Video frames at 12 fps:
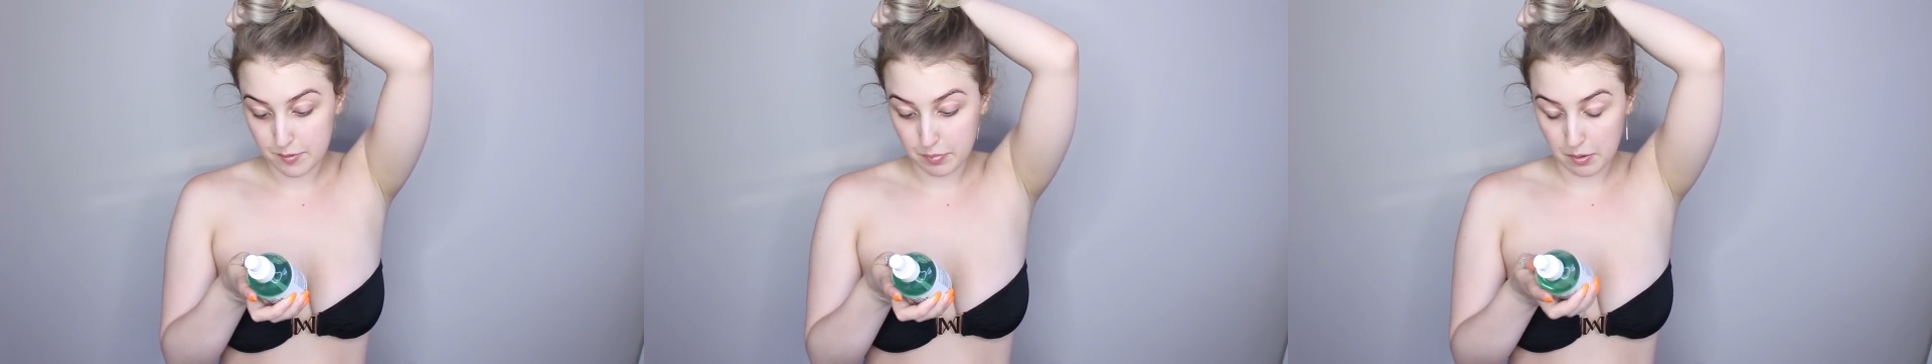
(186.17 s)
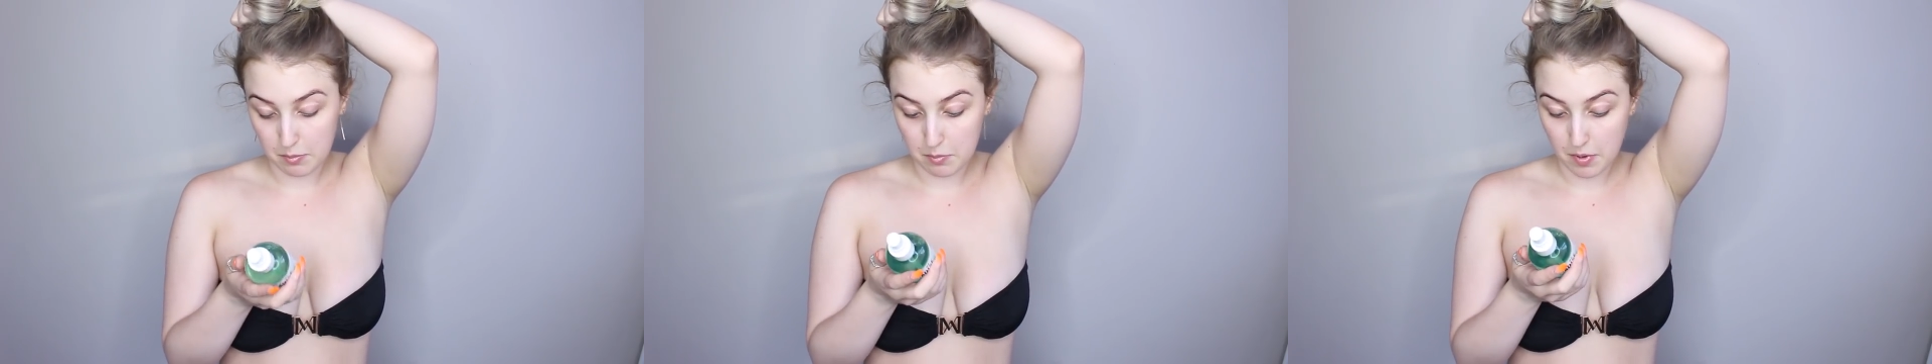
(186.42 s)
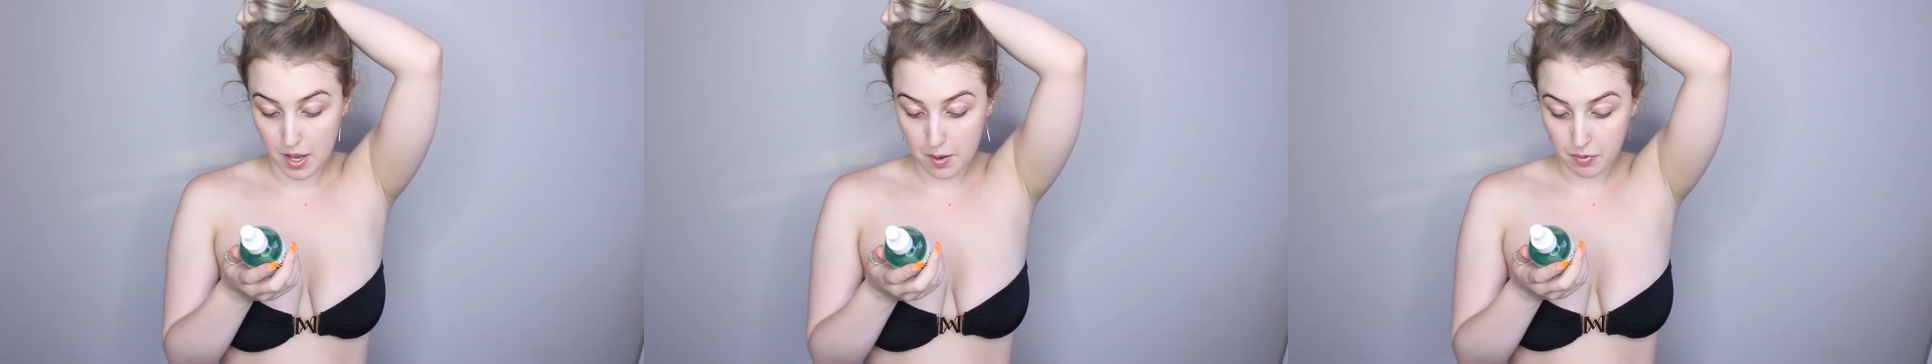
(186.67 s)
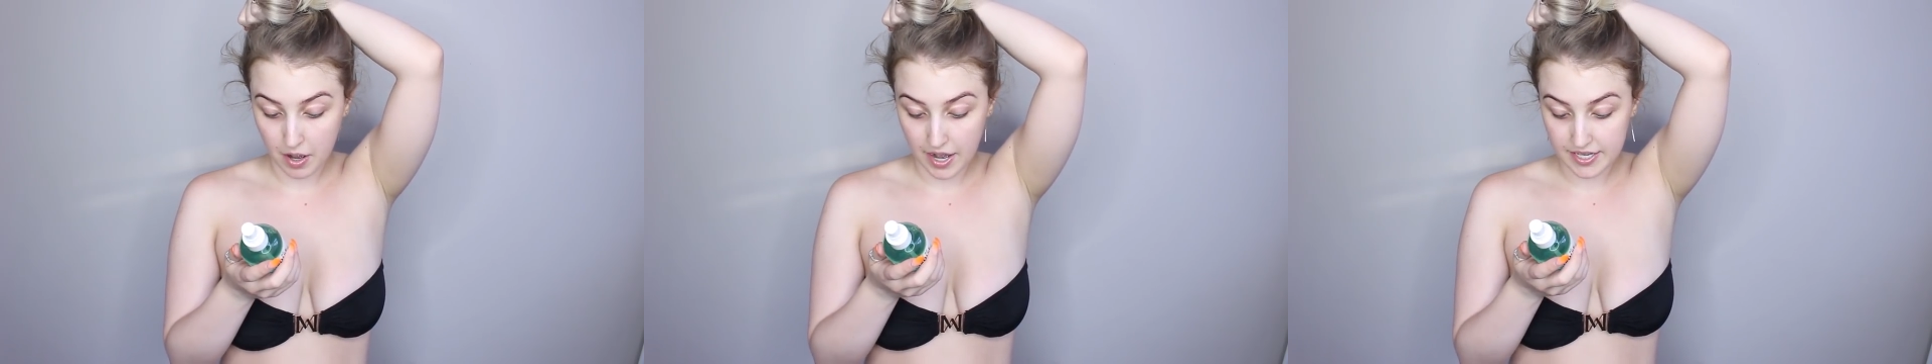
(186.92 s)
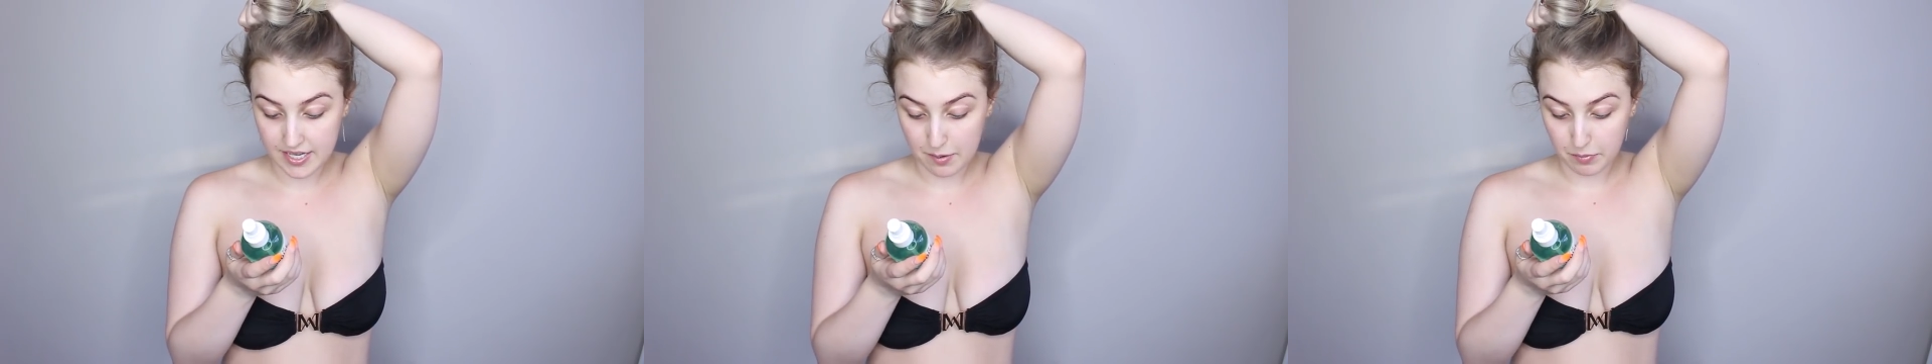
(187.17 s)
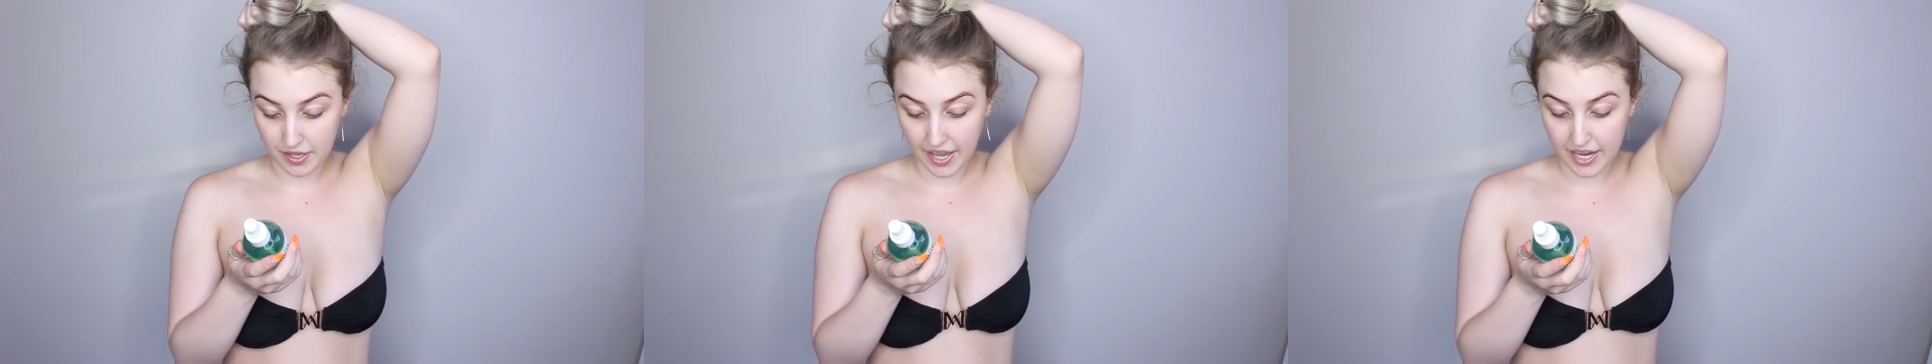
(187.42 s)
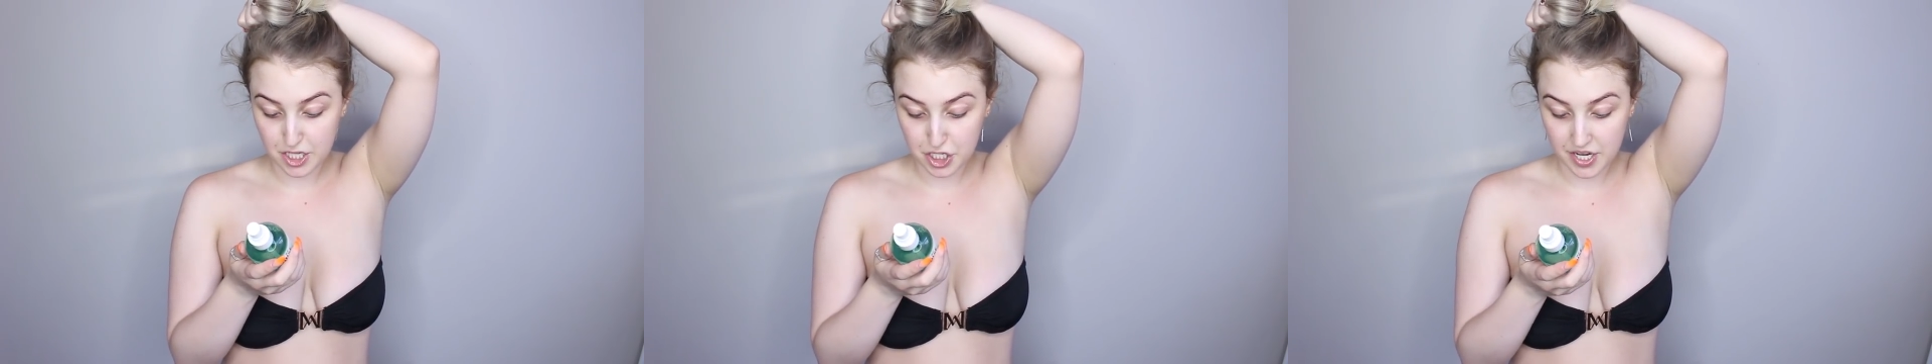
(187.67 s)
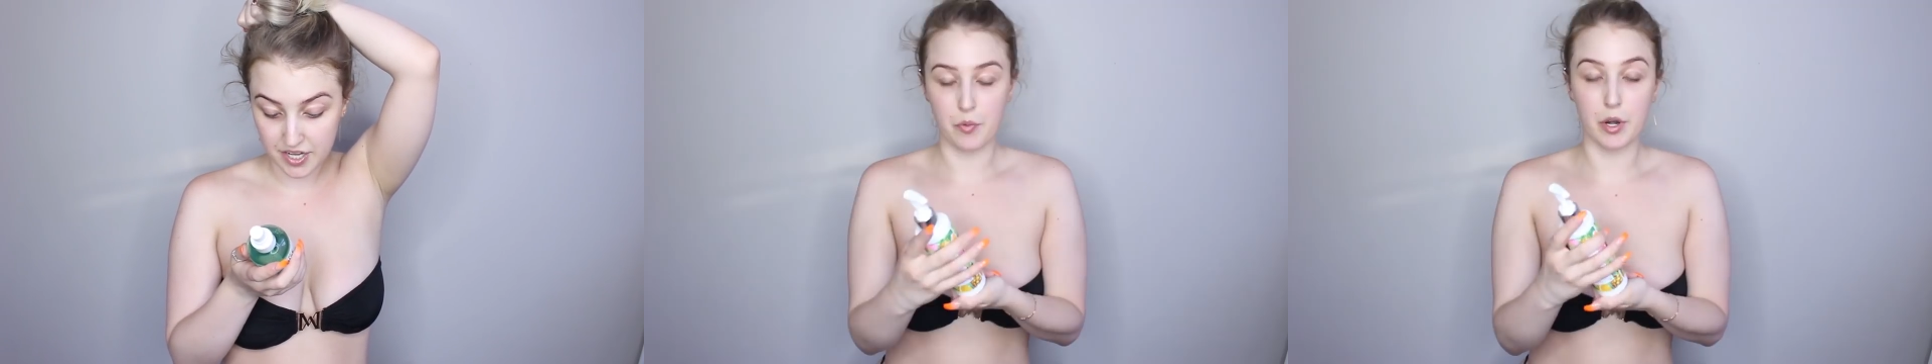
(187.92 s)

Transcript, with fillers: blah blah blah, prior to application.